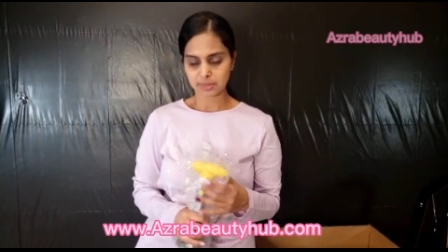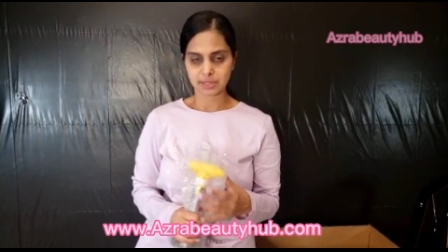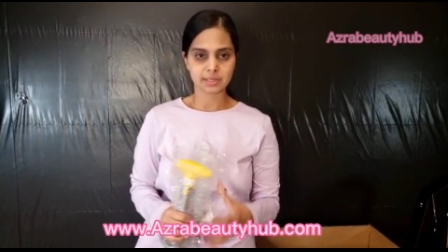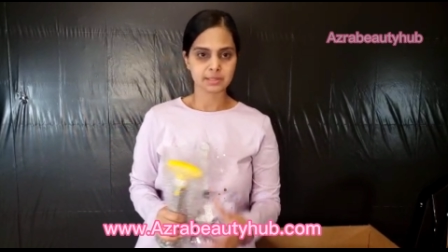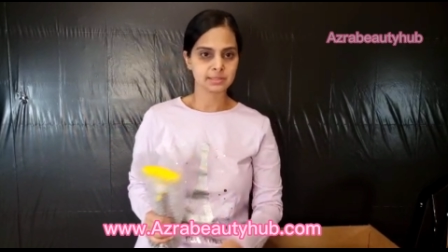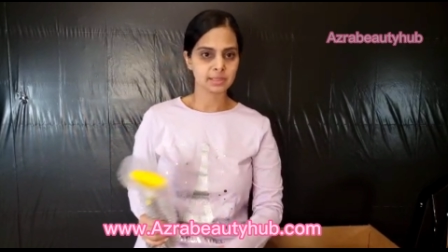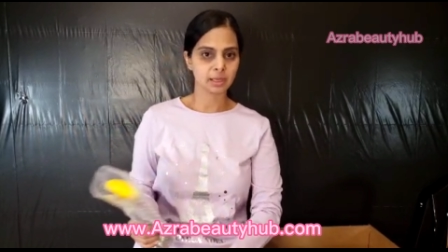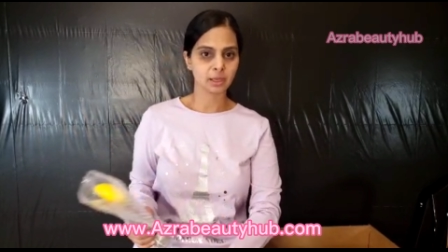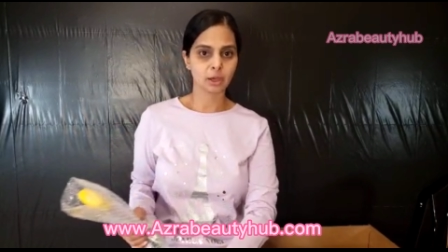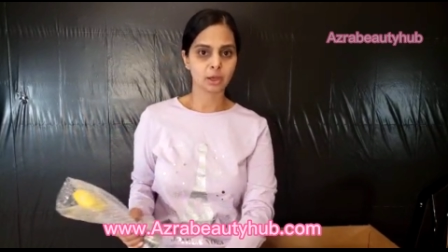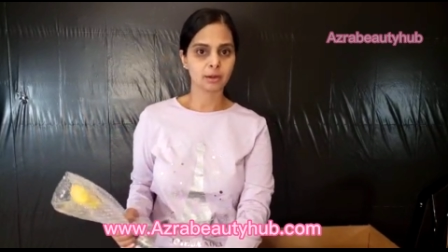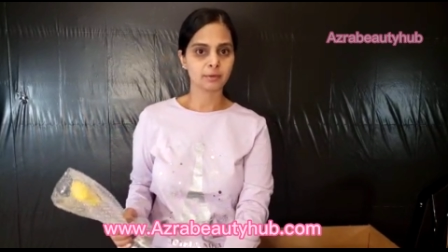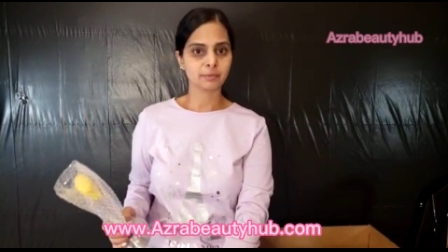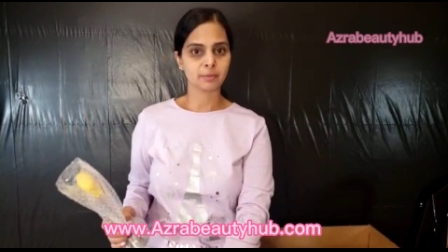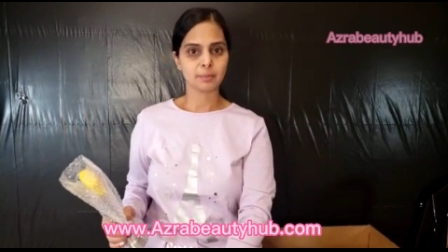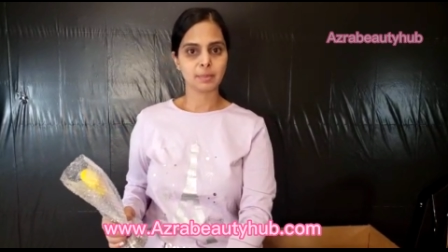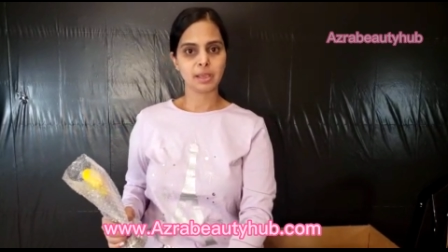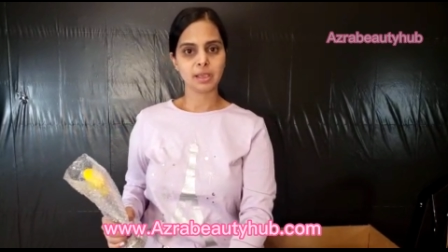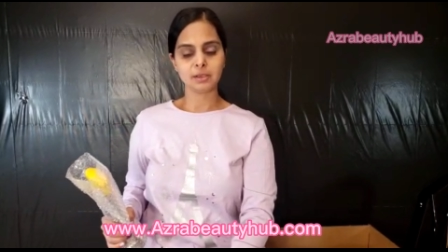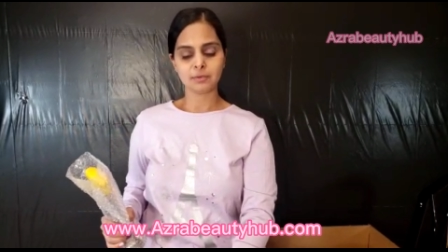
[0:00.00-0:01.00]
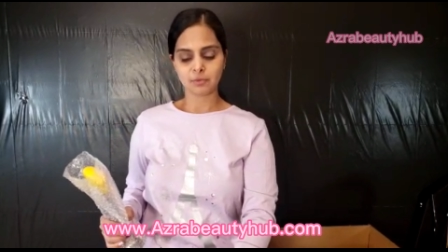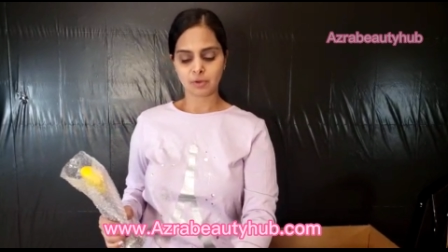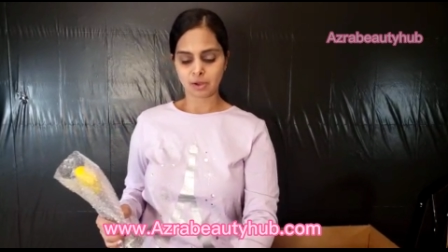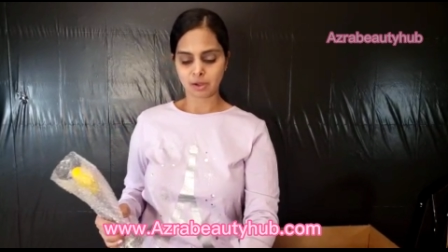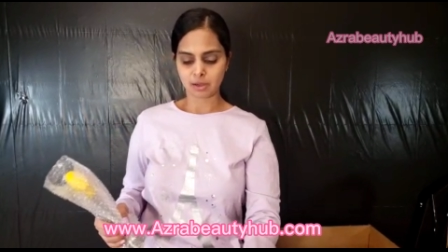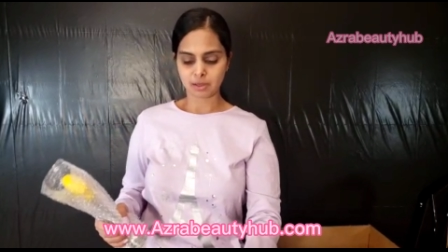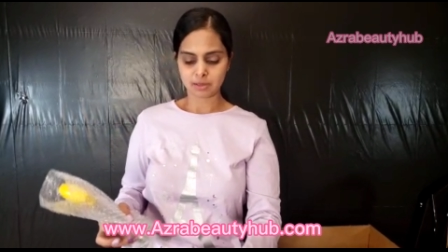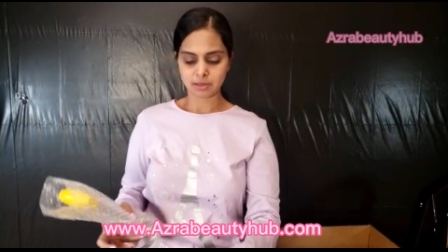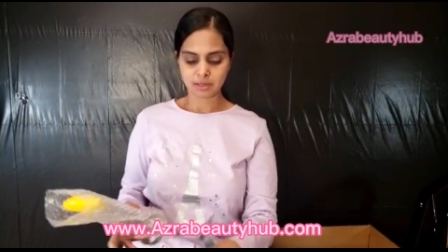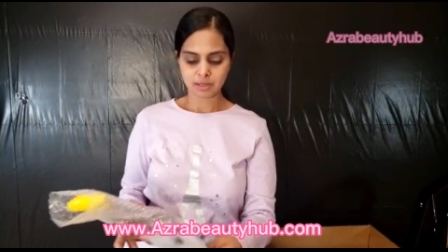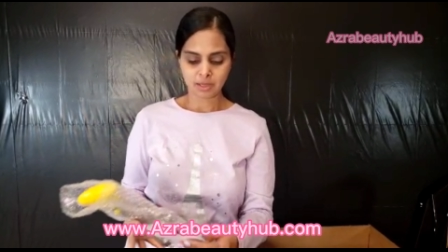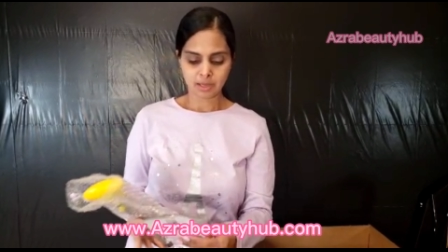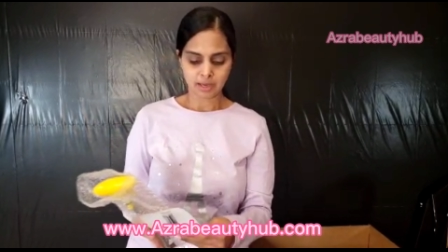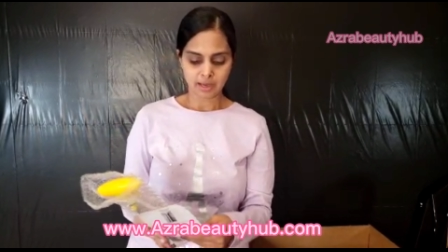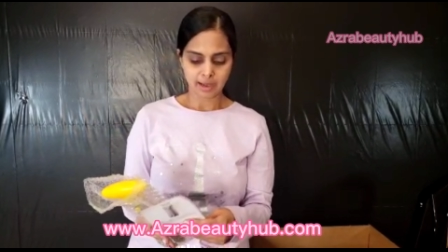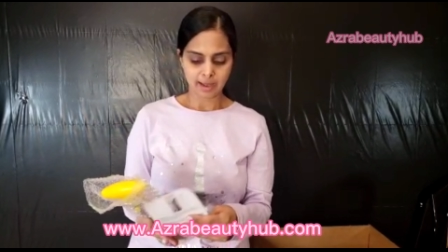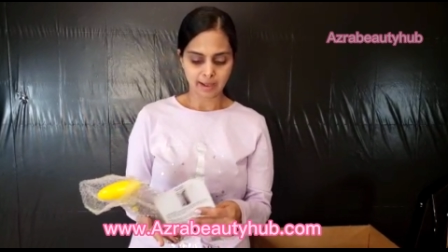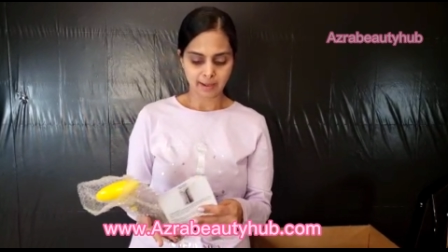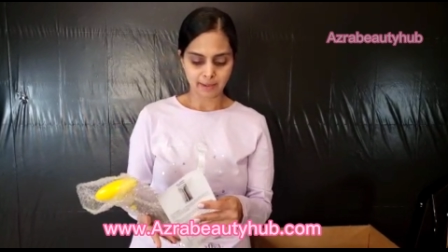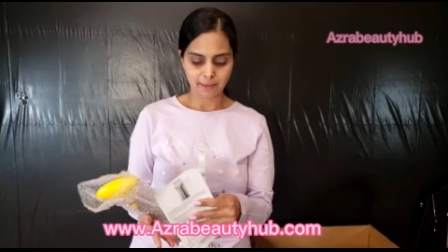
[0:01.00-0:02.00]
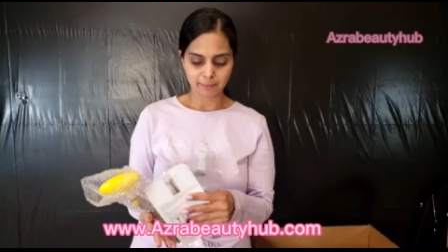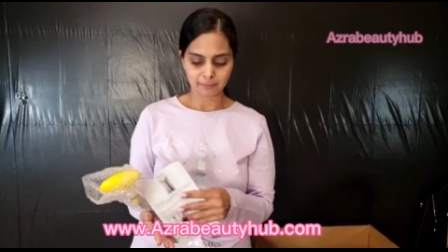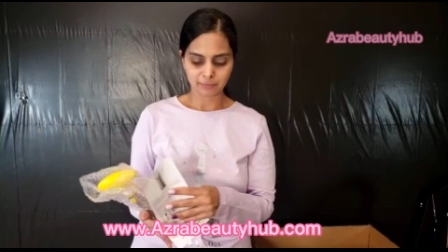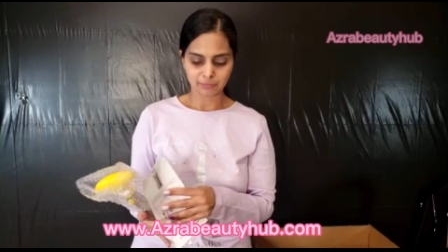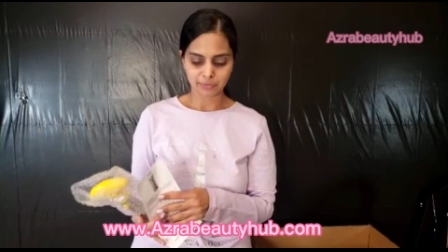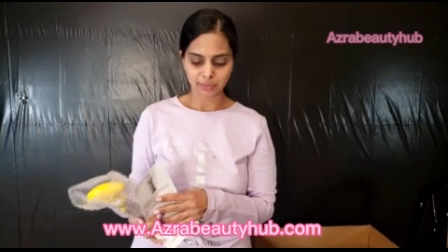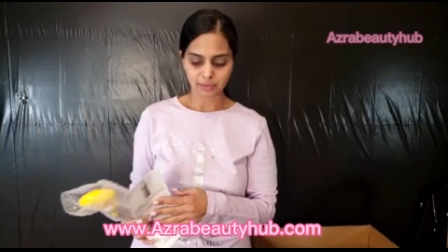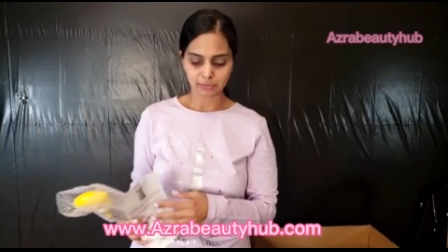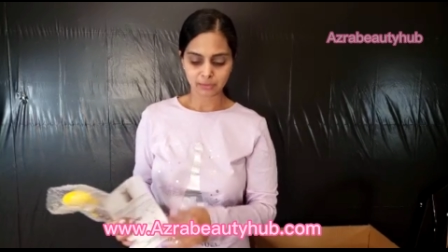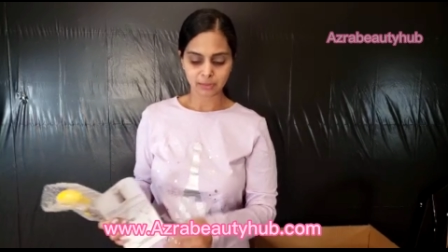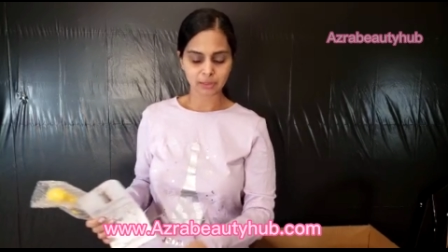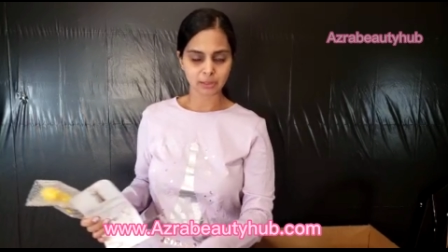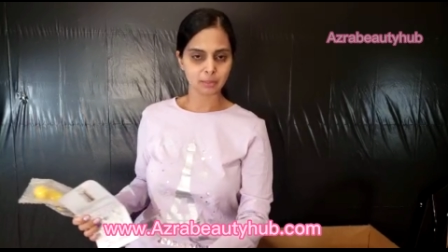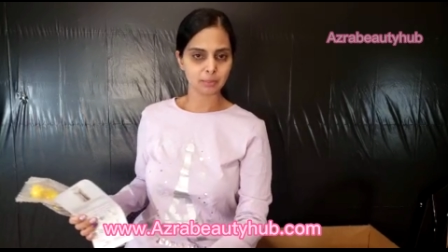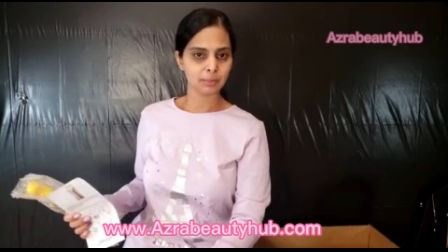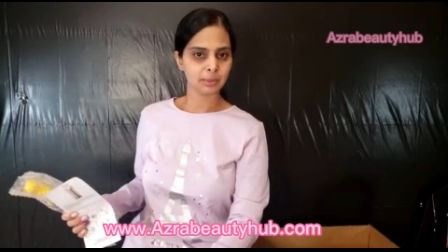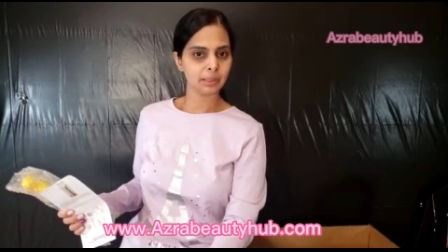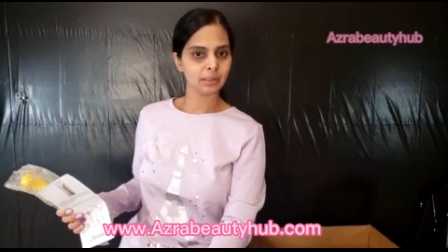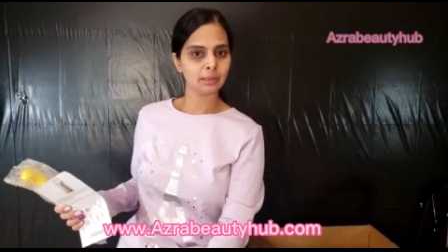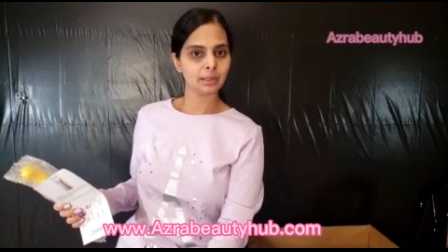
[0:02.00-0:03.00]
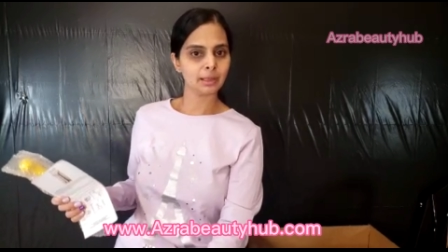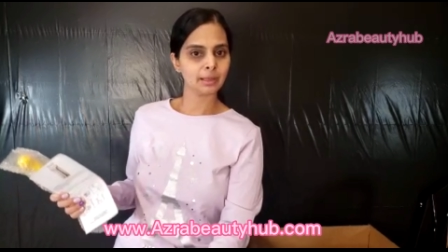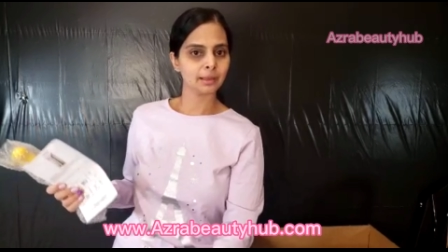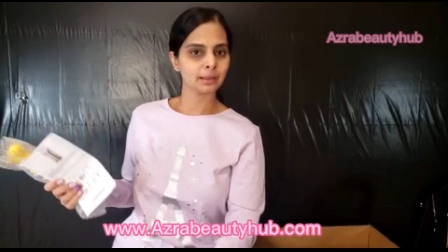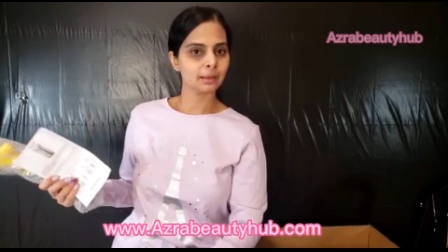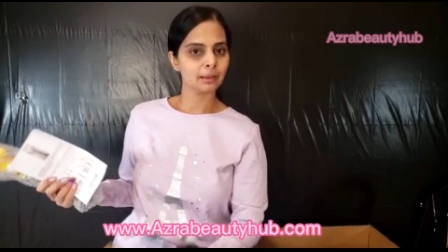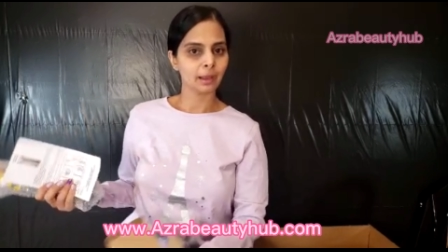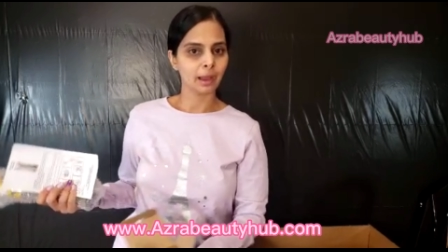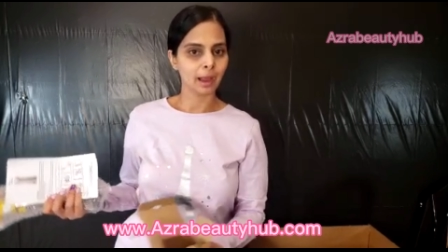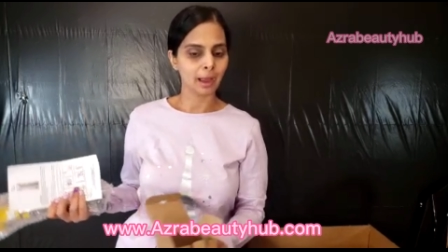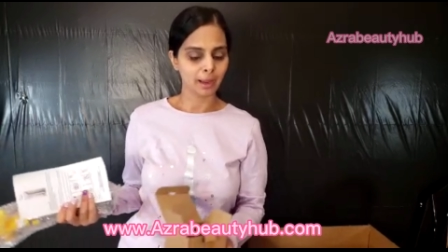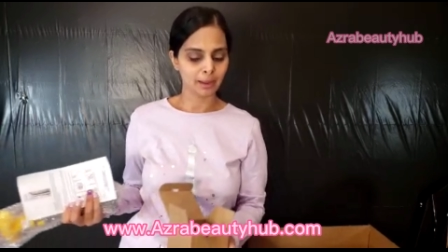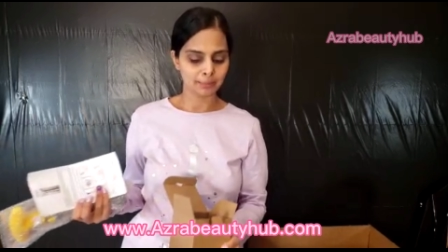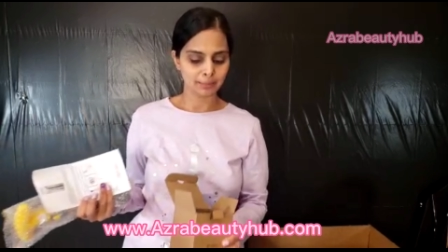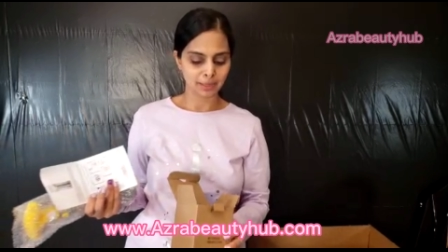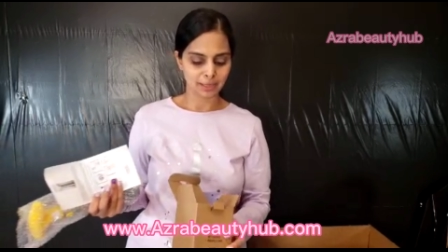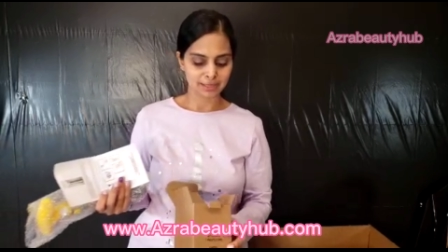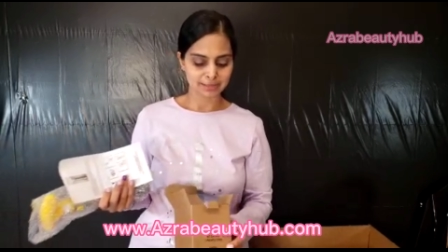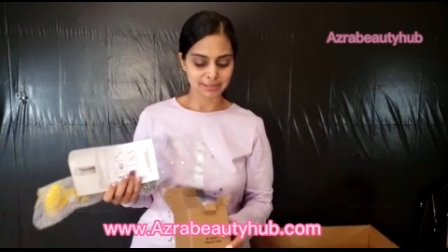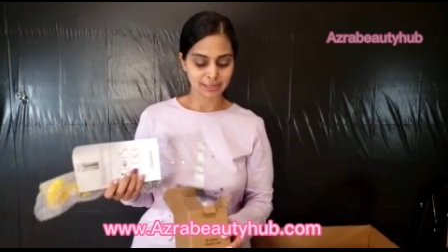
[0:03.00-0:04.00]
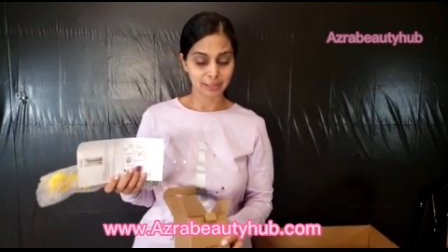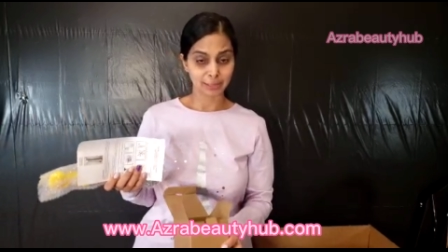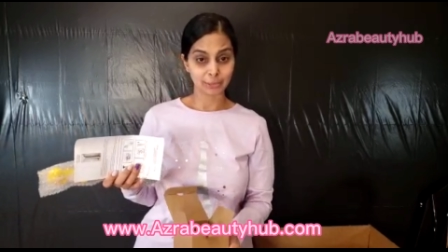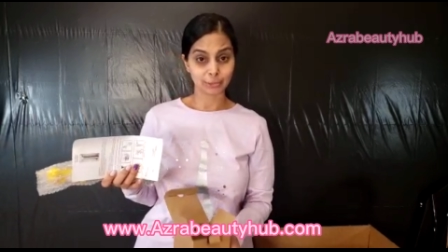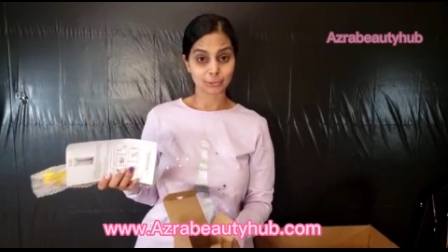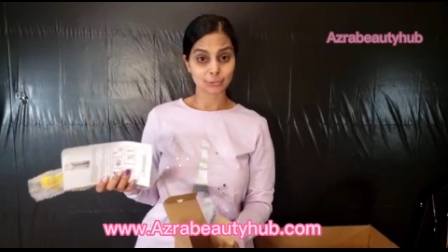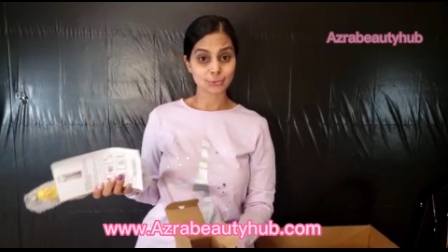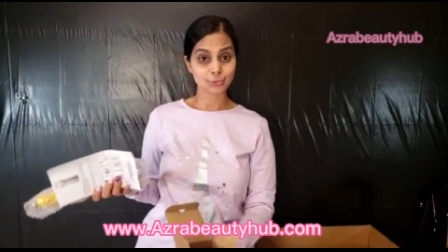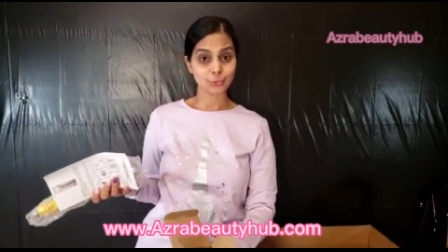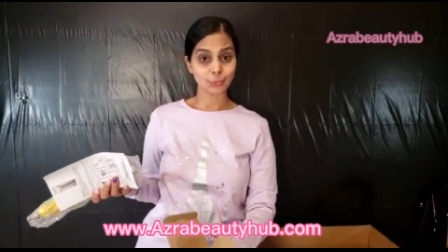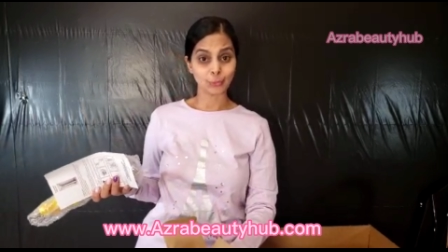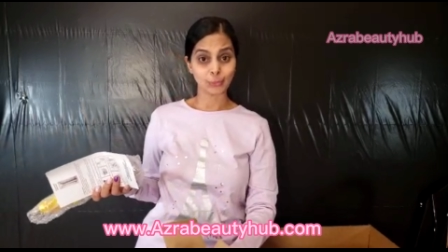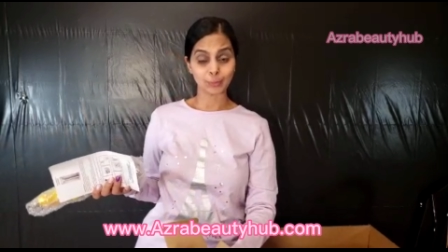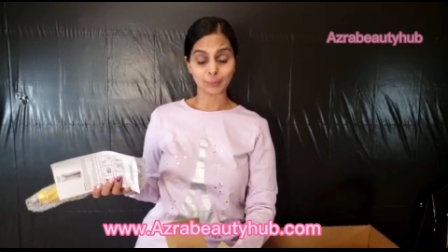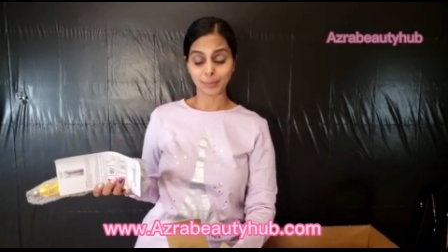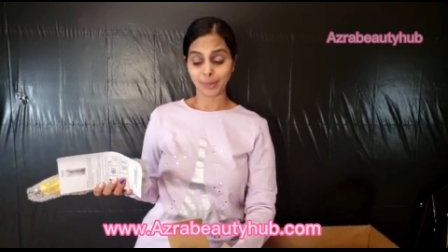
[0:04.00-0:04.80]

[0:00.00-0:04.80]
And I say I got it from Avon. They look at me like I'm not telling the truth,